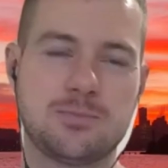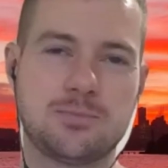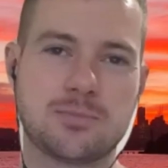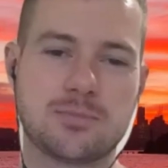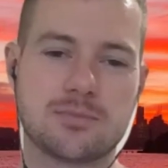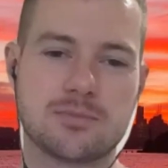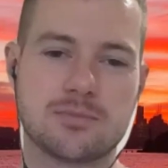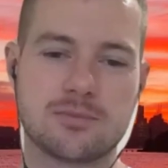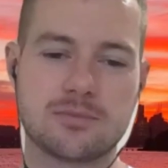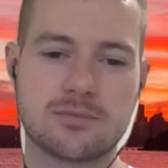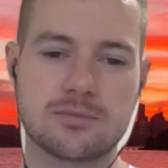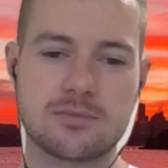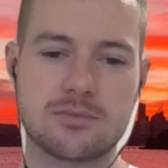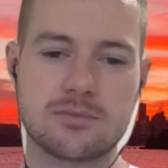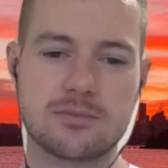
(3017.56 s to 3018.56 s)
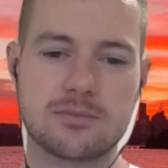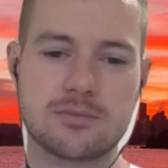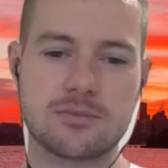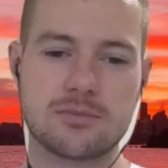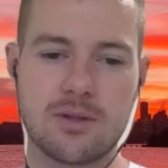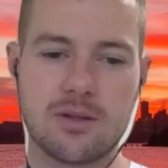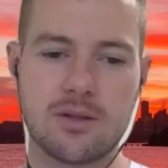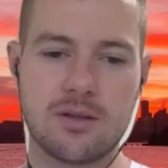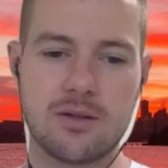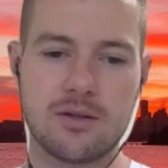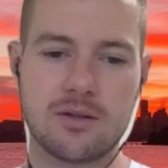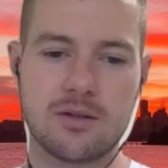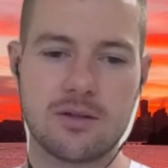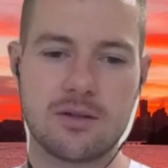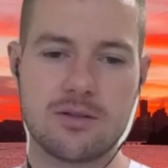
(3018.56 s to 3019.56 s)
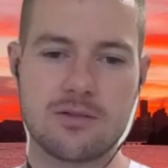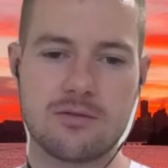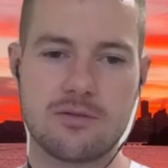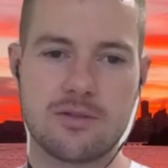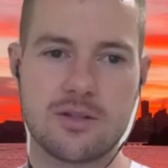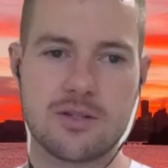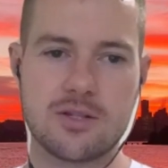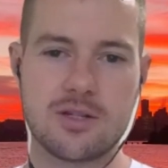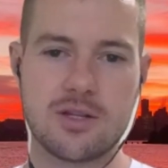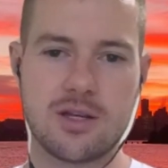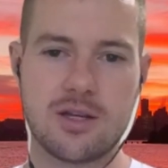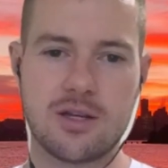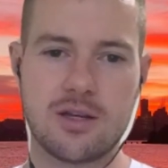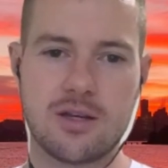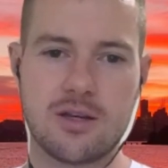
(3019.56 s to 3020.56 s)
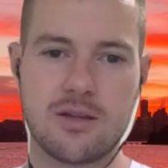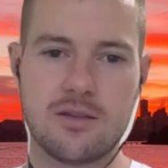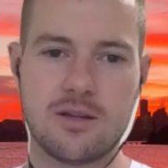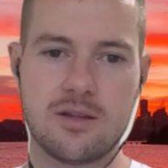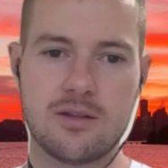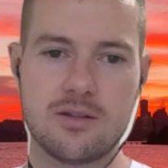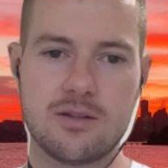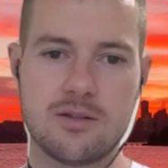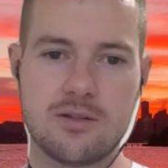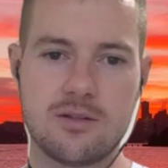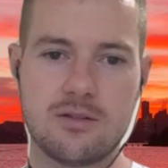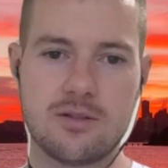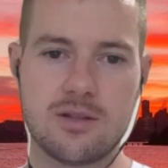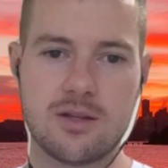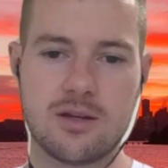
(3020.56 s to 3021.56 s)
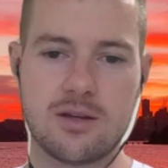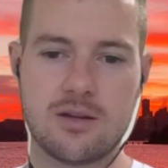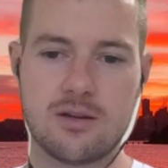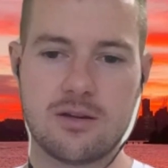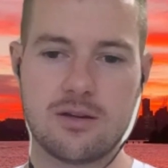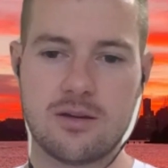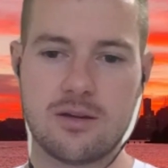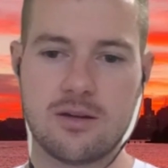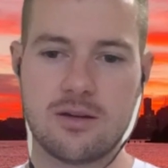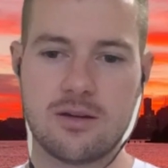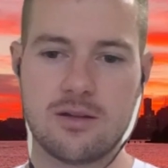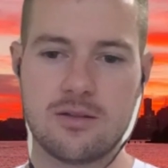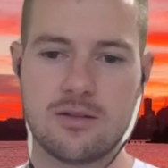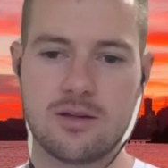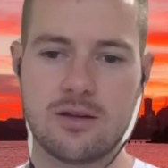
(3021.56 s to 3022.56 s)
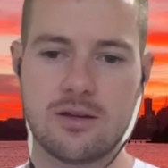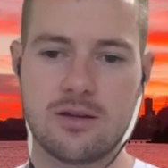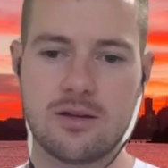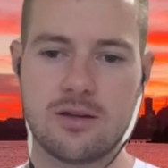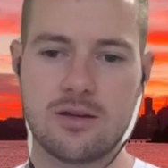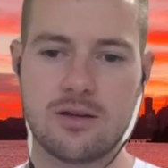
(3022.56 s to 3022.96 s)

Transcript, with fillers: that should work now for you. Okay, so if I share and then do that and that.